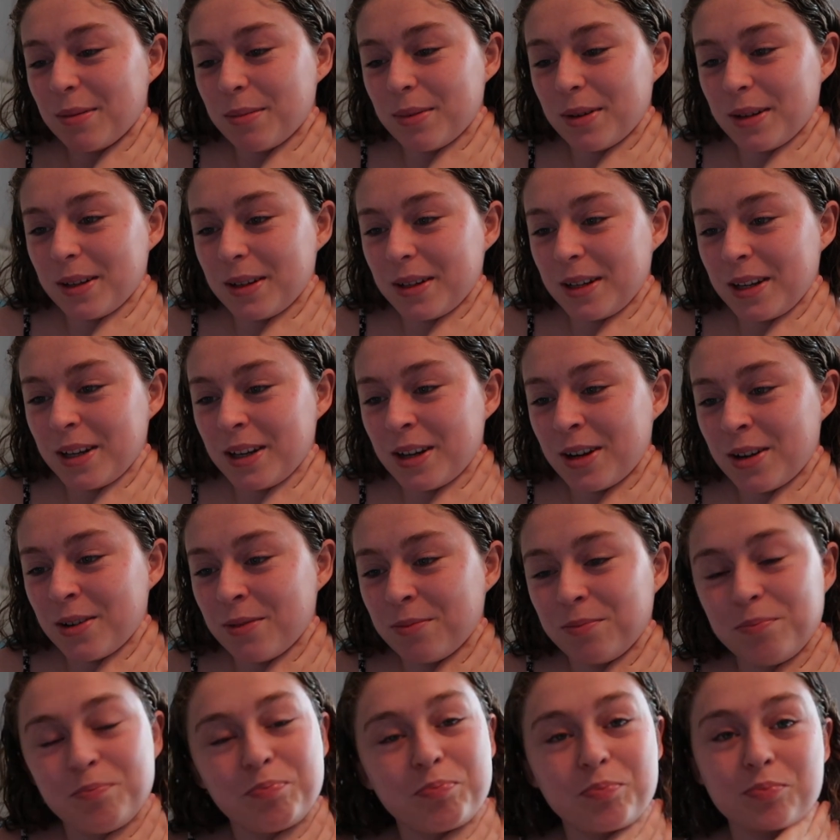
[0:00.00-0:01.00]
But you know,
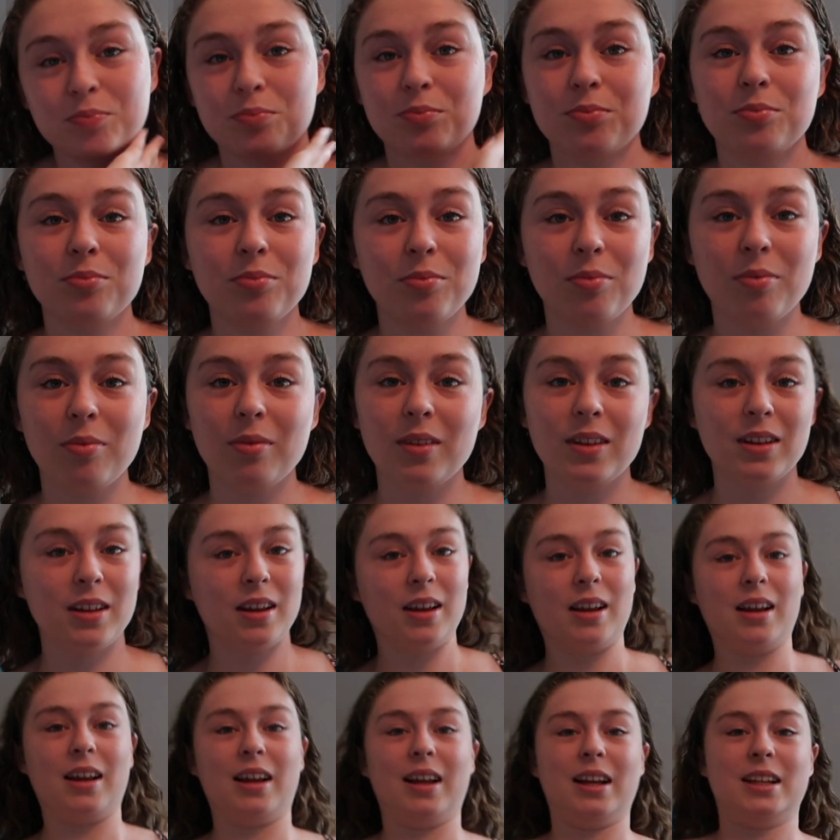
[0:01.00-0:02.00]

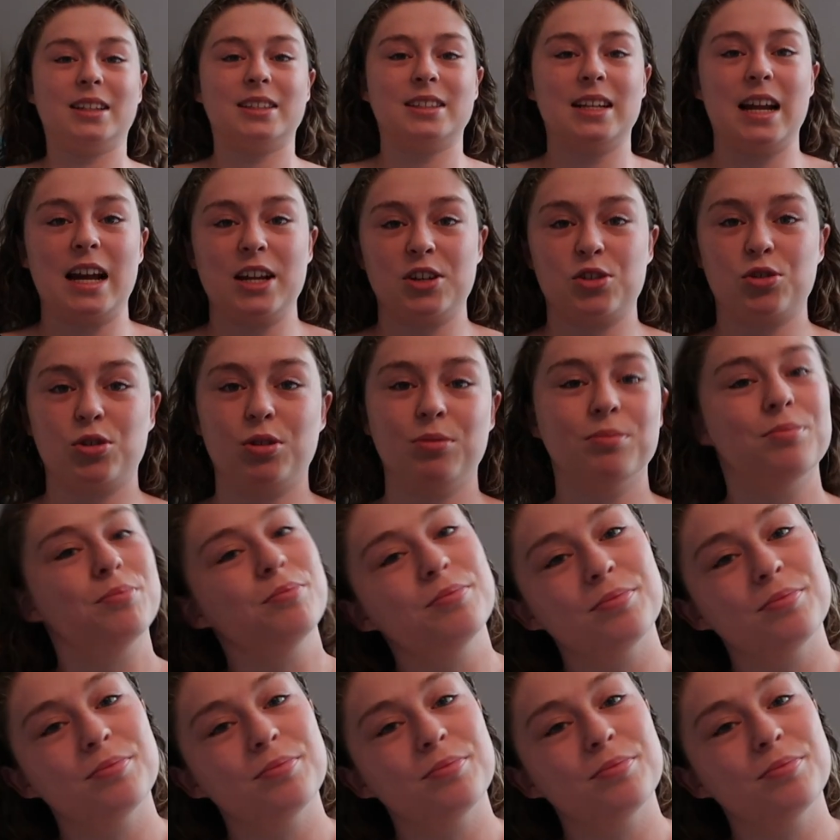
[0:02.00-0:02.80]
it's natural.